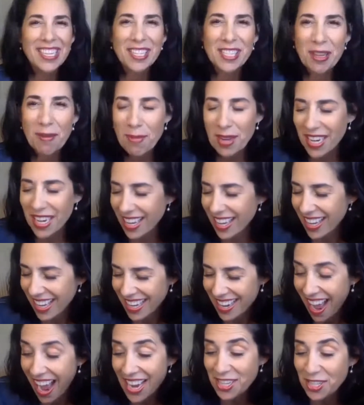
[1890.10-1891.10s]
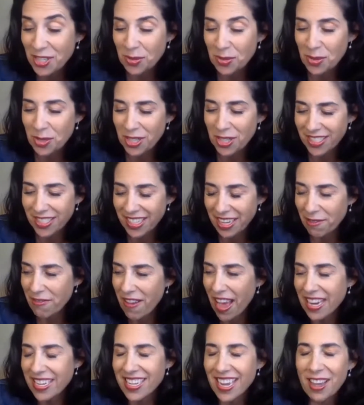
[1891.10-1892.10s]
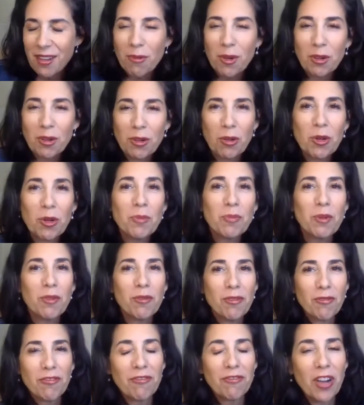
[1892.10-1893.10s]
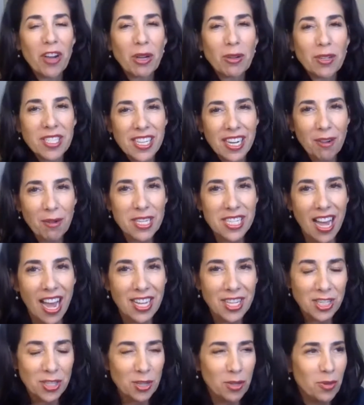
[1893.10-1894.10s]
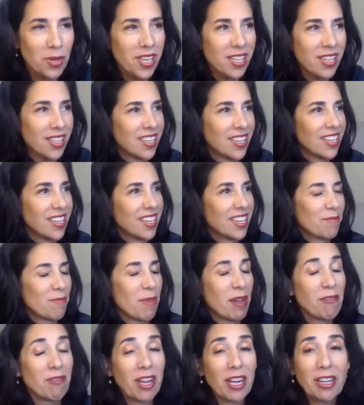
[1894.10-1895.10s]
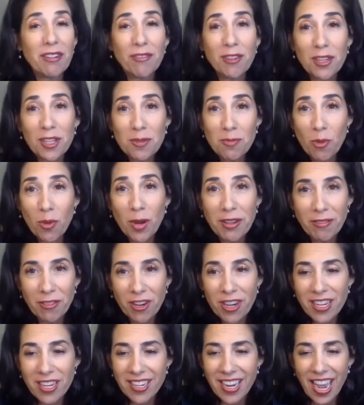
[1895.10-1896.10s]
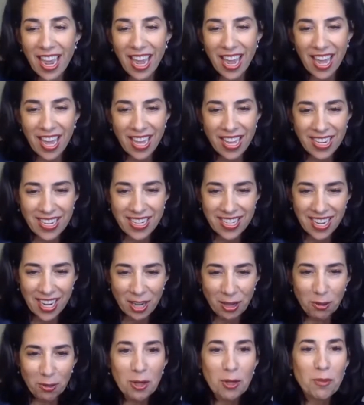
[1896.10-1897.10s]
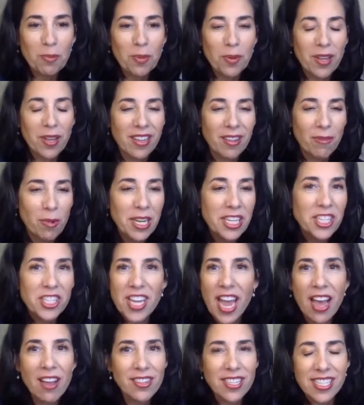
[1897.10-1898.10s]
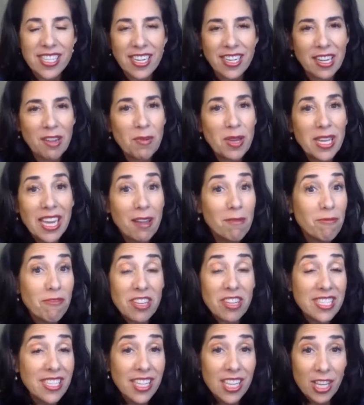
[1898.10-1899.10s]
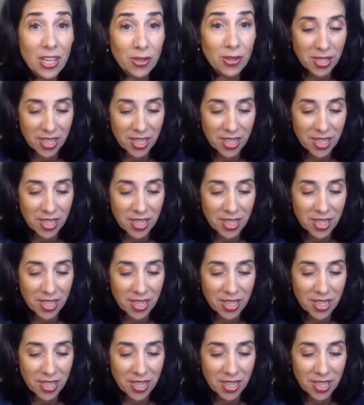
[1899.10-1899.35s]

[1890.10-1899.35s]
somebody in high school, in fact, a group of folks that I went to high school with, my very first boyfriend and a group reached out and said, "Can we come visit you?